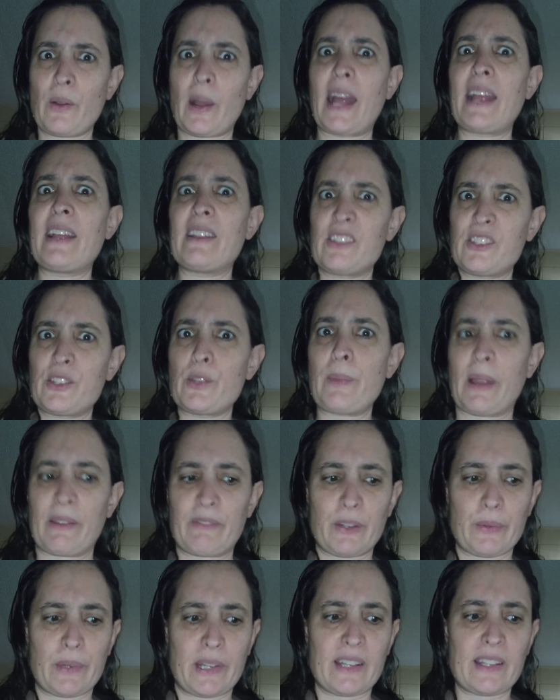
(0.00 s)
I assume
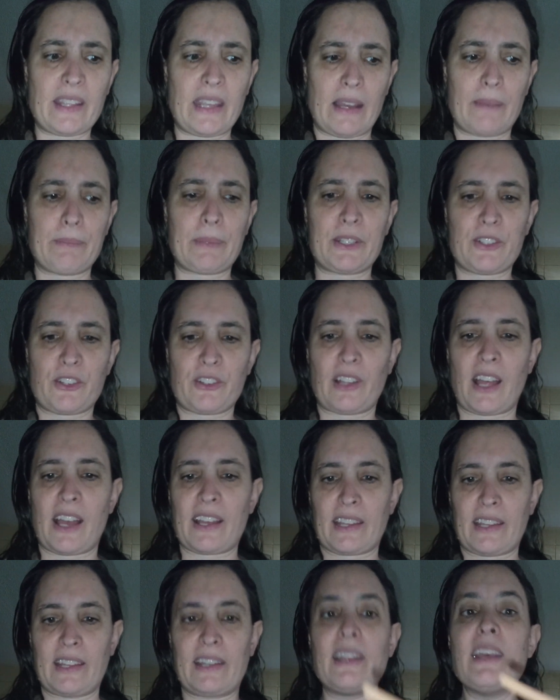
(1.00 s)
everyone at Camp
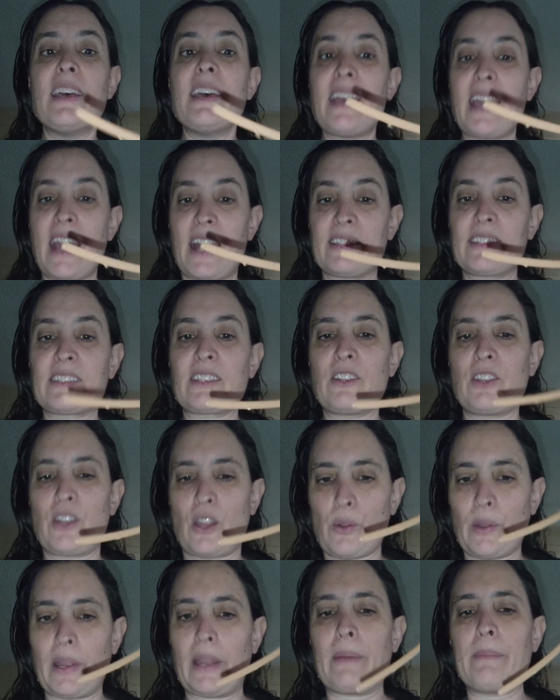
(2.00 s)
Interlaken has to
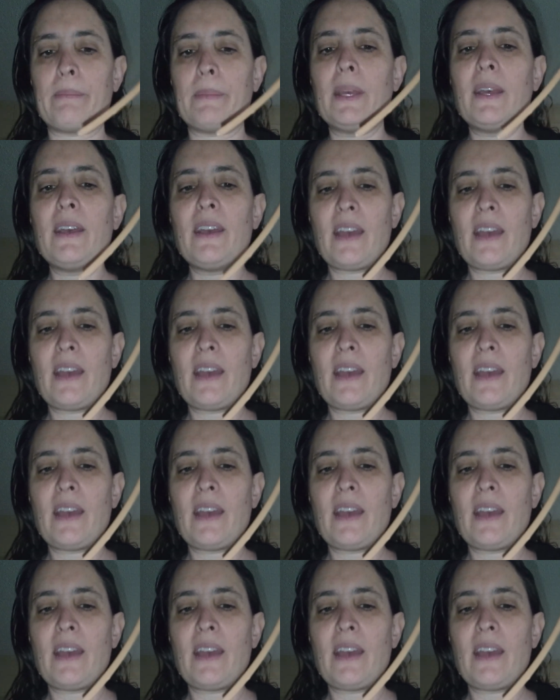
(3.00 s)
know him